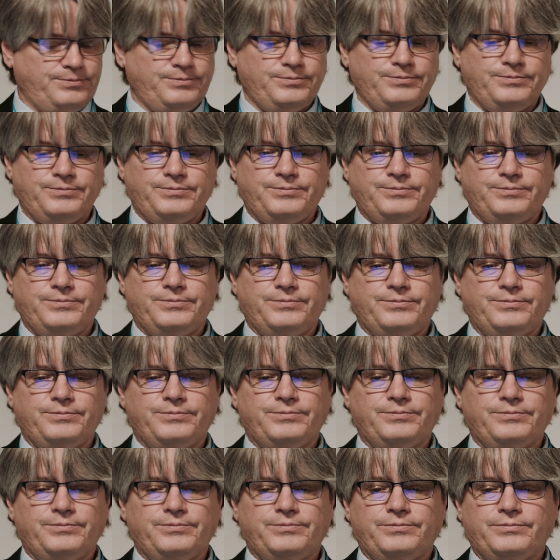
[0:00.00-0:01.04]

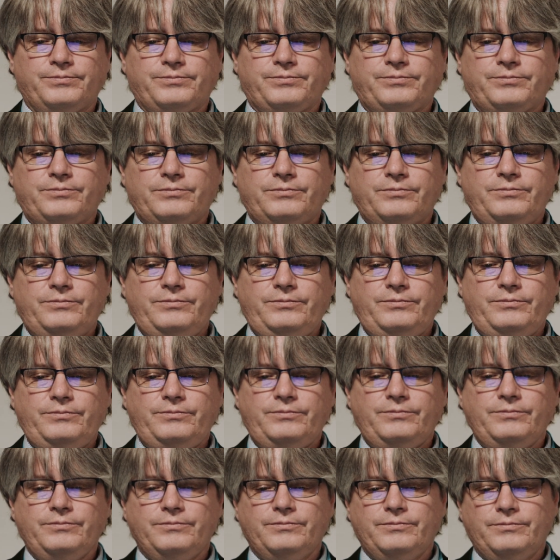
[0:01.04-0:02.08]

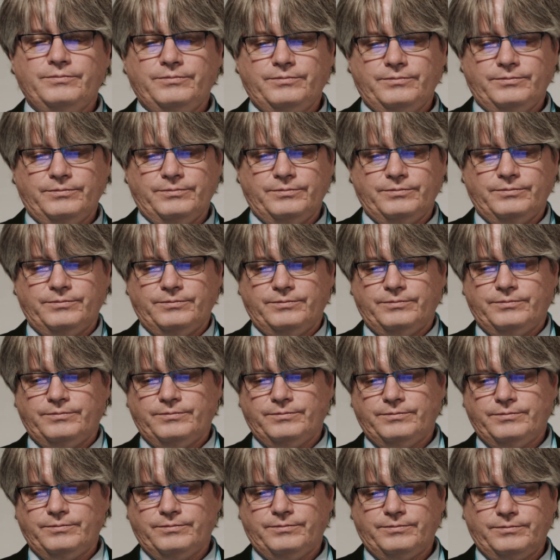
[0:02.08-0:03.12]

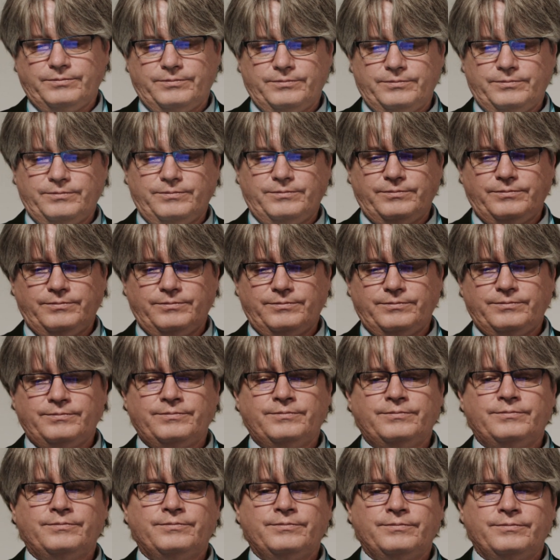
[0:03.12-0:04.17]

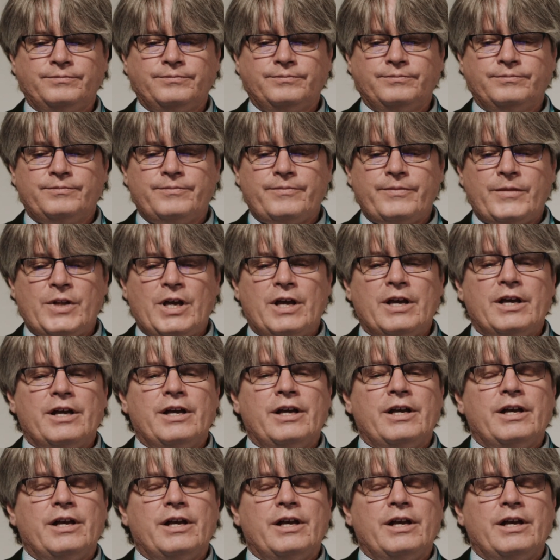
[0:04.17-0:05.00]
(no one is talking)